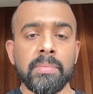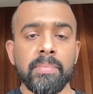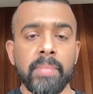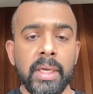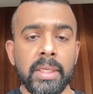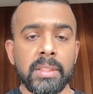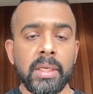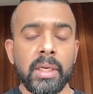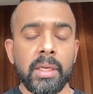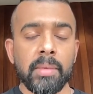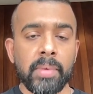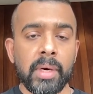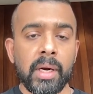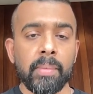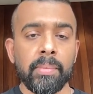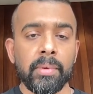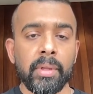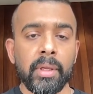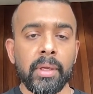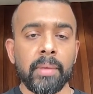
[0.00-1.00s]
is maintained
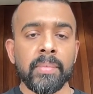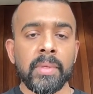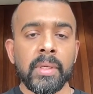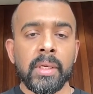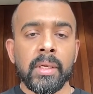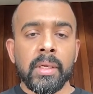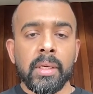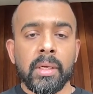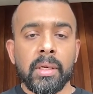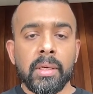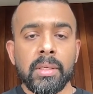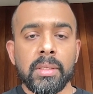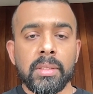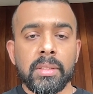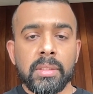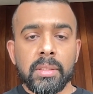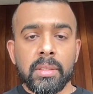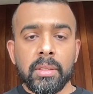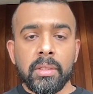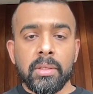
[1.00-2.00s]
properly,
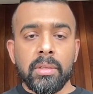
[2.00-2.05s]
because